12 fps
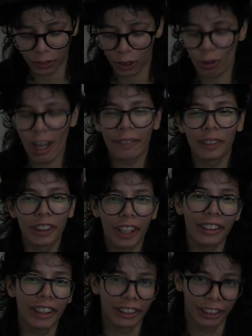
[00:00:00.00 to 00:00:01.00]
What have you
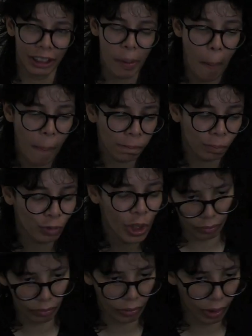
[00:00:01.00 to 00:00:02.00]
done, Elliot?
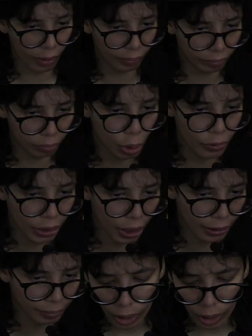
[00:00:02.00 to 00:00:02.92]
Moving on.